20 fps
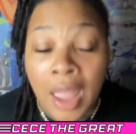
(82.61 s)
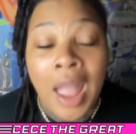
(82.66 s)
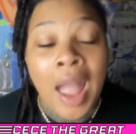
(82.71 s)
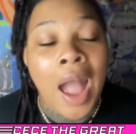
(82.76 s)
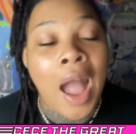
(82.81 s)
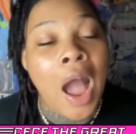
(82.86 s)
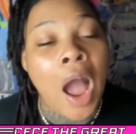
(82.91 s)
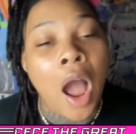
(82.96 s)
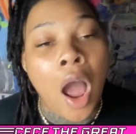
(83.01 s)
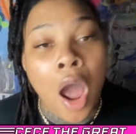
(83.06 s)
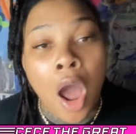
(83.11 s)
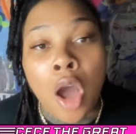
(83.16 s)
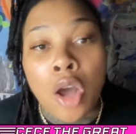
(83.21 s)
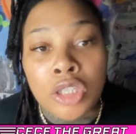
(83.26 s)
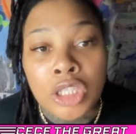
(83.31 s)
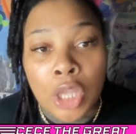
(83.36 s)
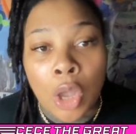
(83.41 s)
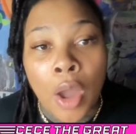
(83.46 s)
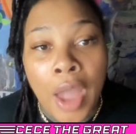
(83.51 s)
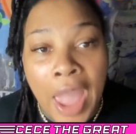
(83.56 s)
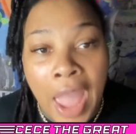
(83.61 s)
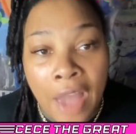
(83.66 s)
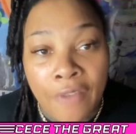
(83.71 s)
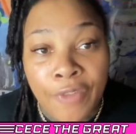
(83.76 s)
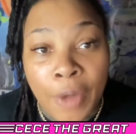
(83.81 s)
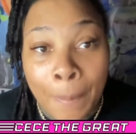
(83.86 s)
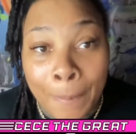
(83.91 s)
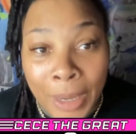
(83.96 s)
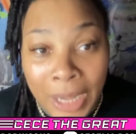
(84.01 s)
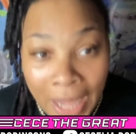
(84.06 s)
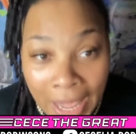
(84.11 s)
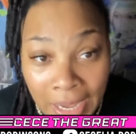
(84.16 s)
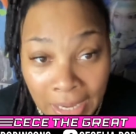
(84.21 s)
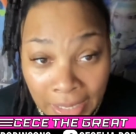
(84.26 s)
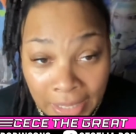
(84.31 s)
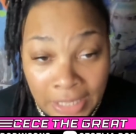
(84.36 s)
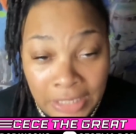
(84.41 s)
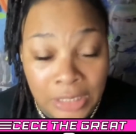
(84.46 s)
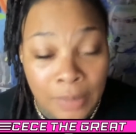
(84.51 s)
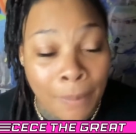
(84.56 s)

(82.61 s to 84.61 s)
I also have a playlist.